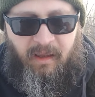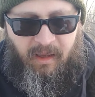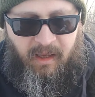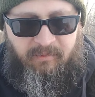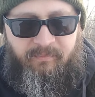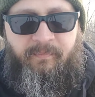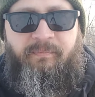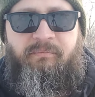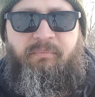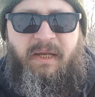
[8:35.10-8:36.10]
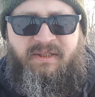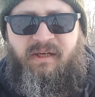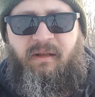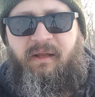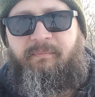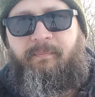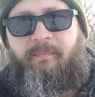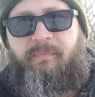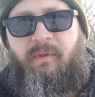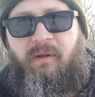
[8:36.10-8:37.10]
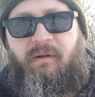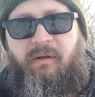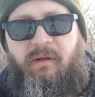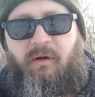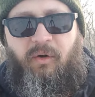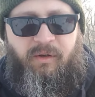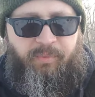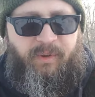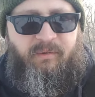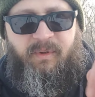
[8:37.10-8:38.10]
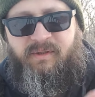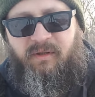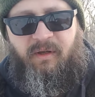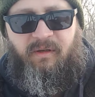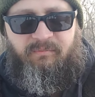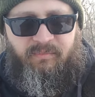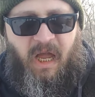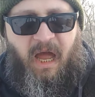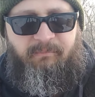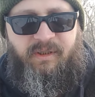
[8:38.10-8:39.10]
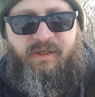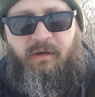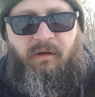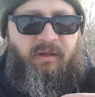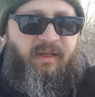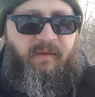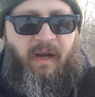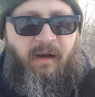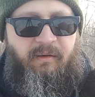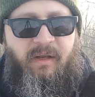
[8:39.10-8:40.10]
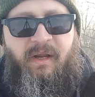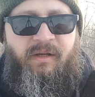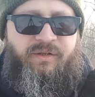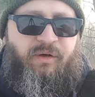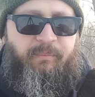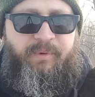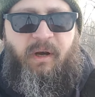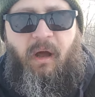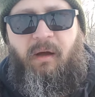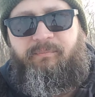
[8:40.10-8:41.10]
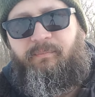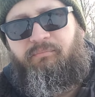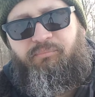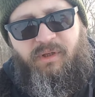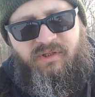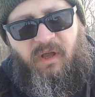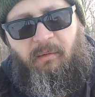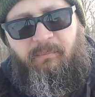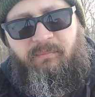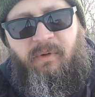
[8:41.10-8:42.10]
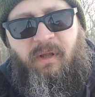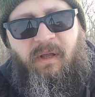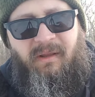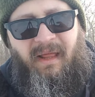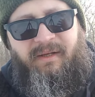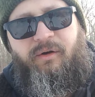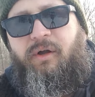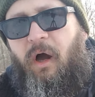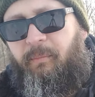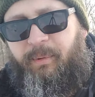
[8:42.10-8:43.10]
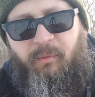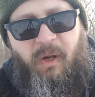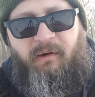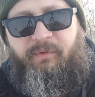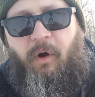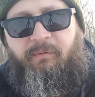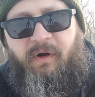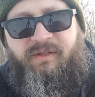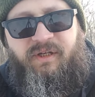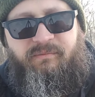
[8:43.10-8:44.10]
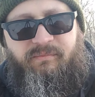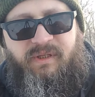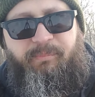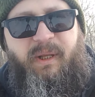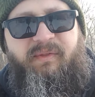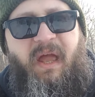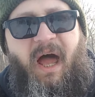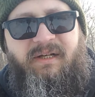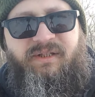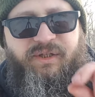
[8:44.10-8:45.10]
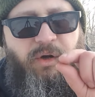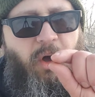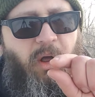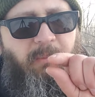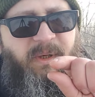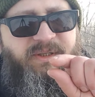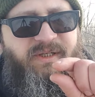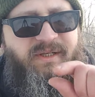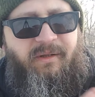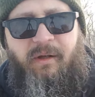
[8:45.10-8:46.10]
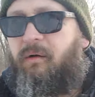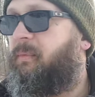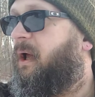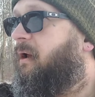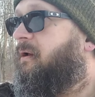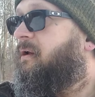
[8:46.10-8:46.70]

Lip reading: And basically, you put the cotton material in there, stripped it up, put something like your cup or whatever over it to deplete the oxygen all but just a little bit.